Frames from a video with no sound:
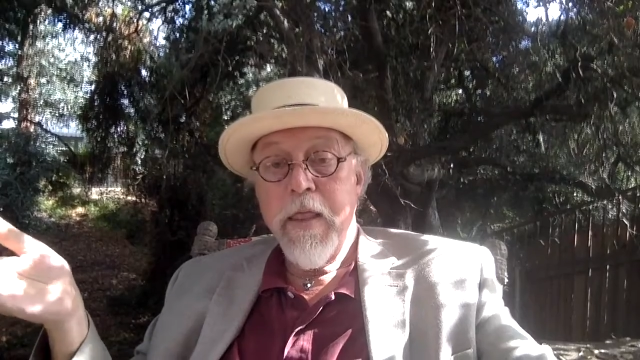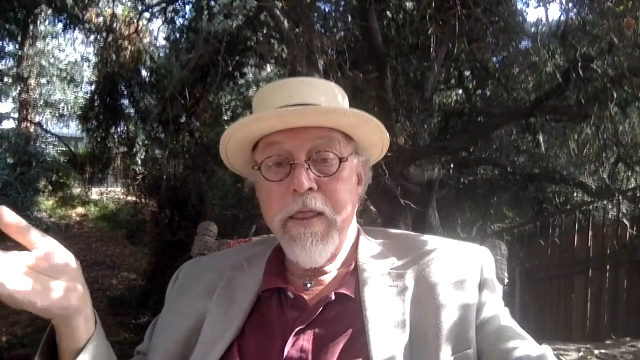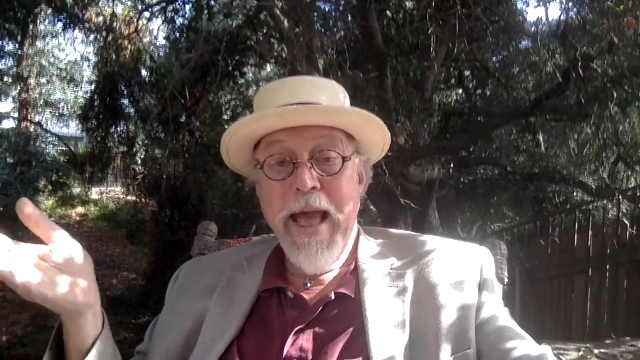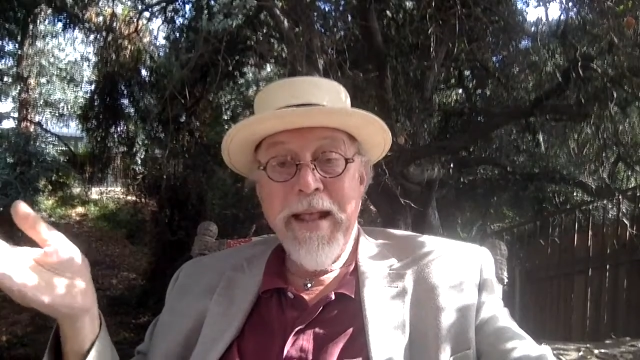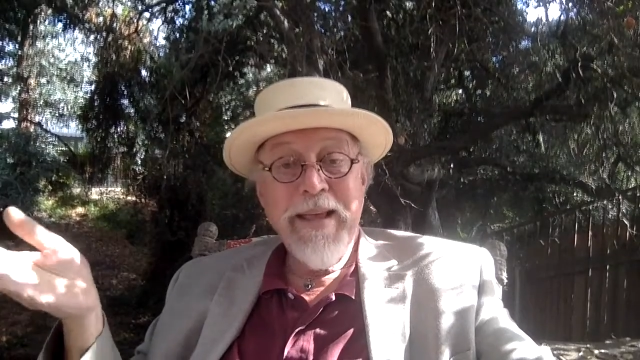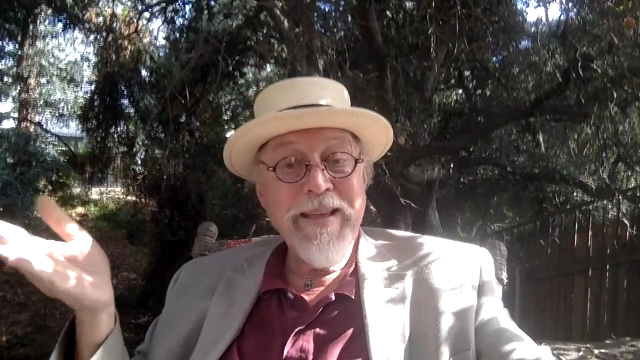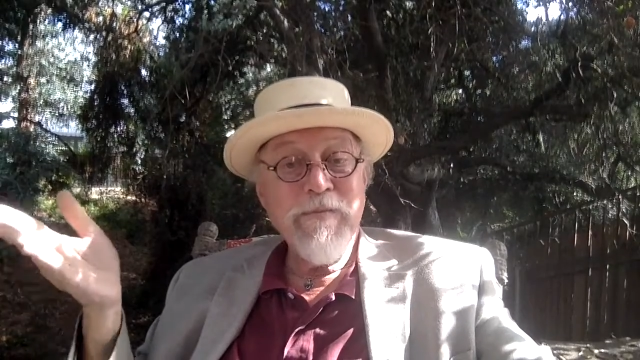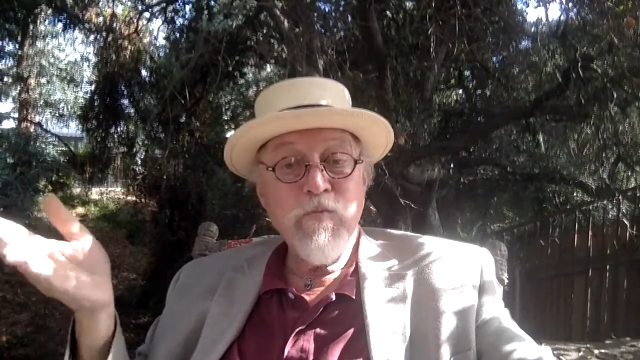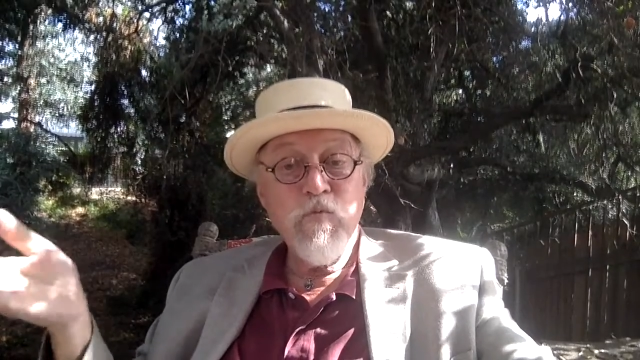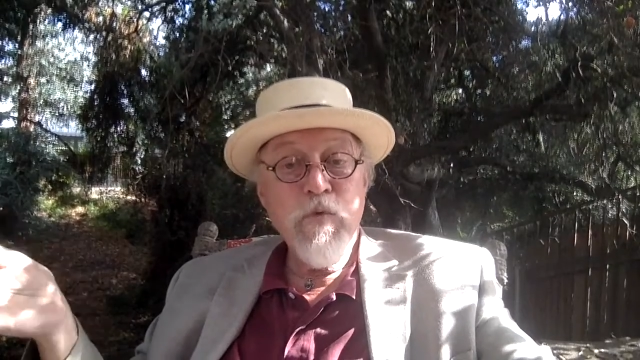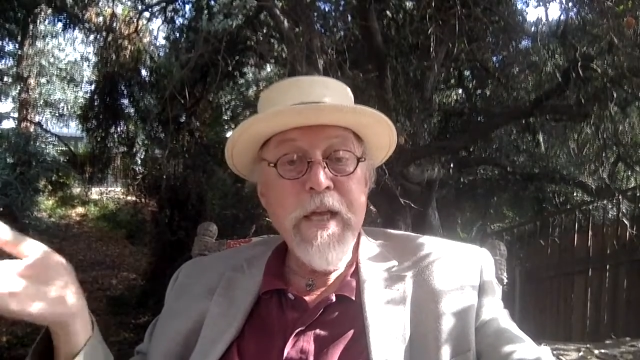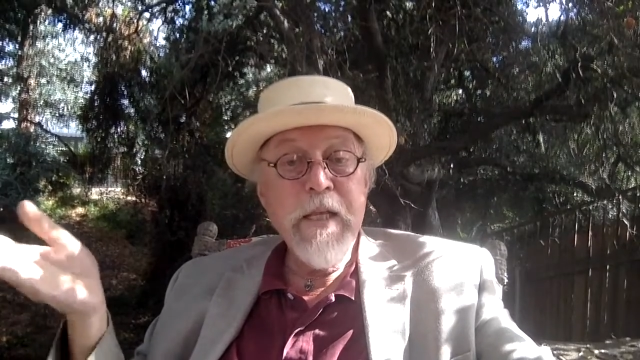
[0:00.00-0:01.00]
that it
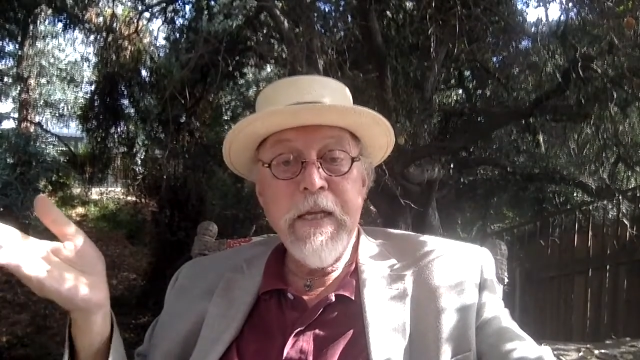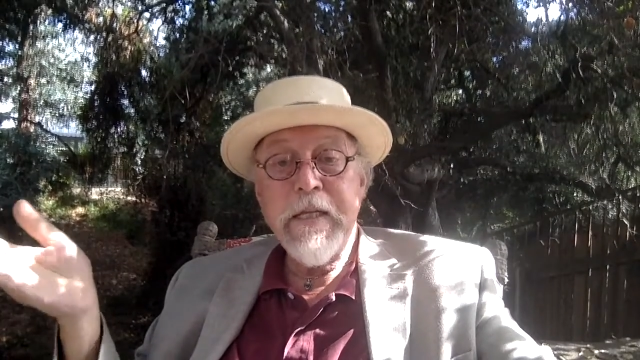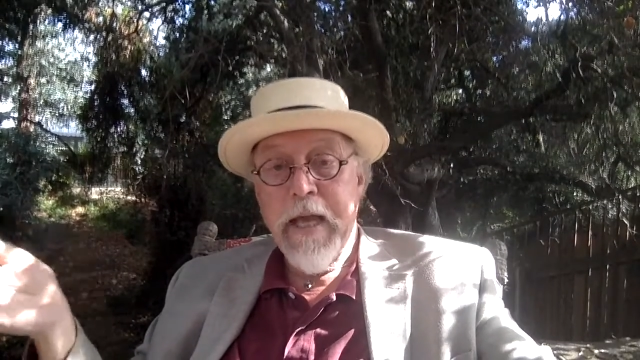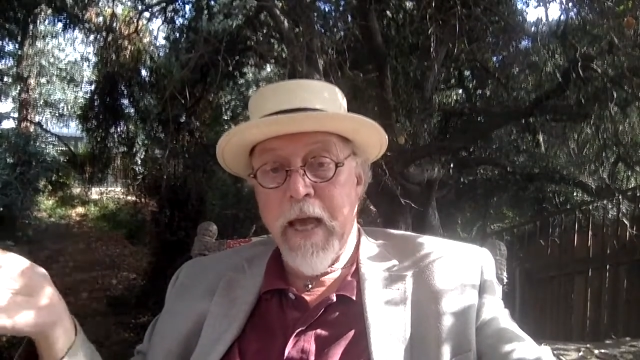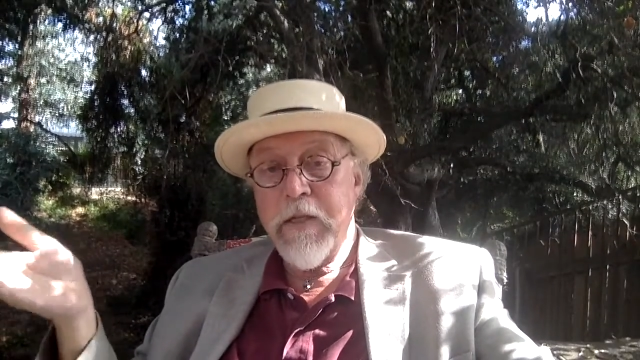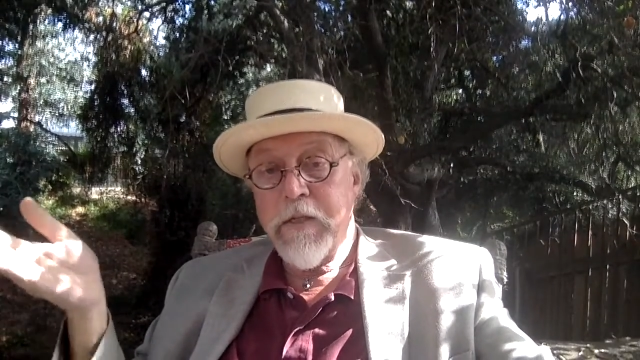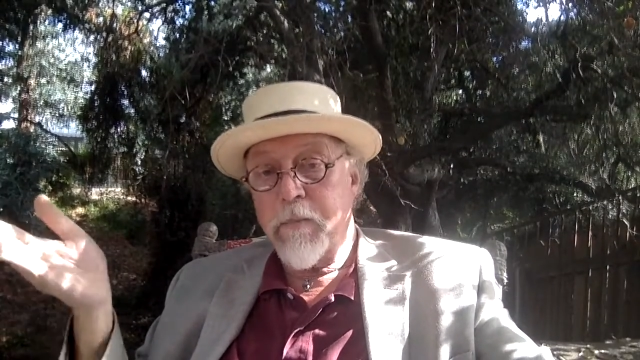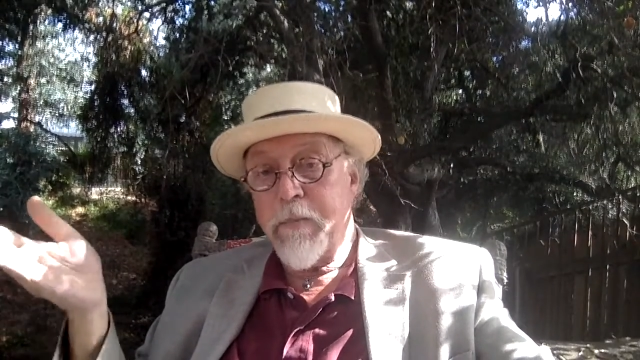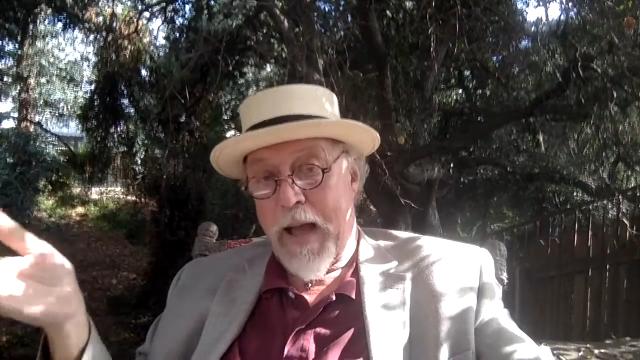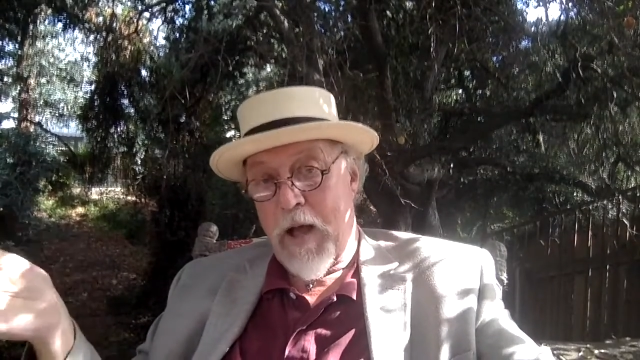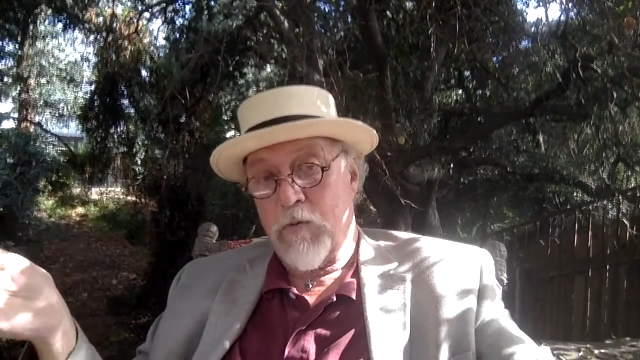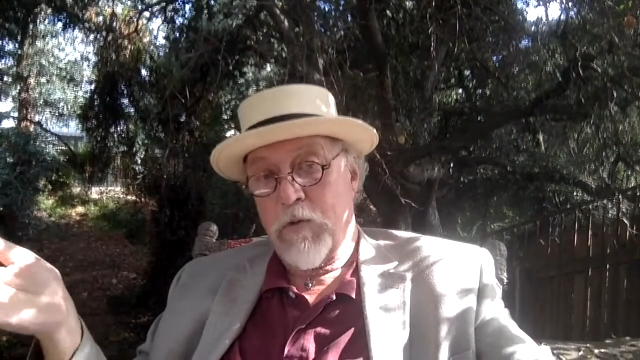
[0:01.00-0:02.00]
really takes a
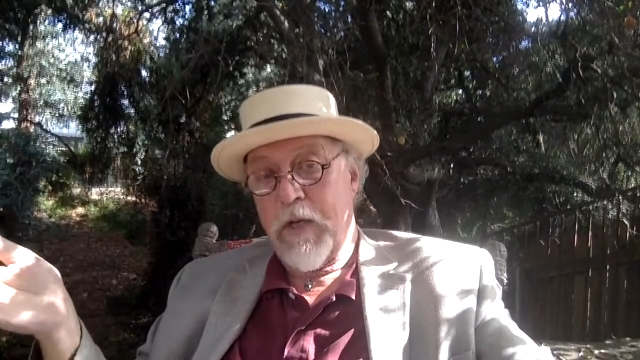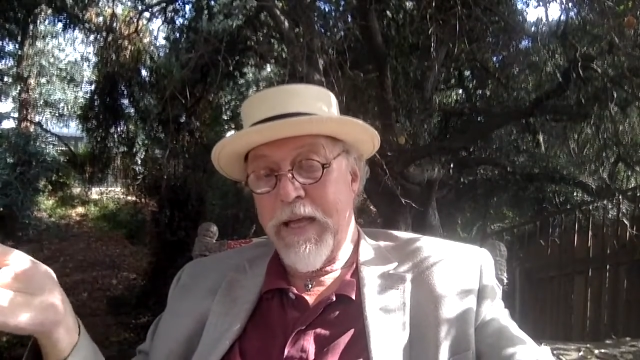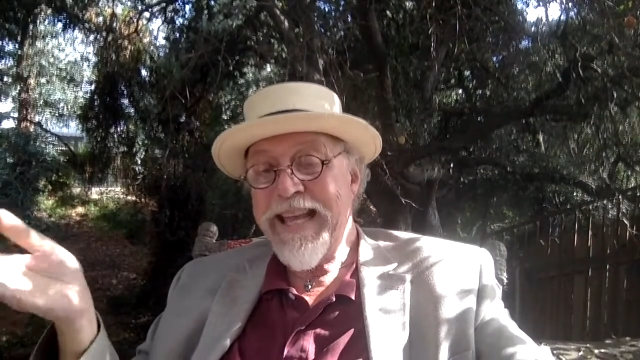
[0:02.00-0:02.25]
pounding.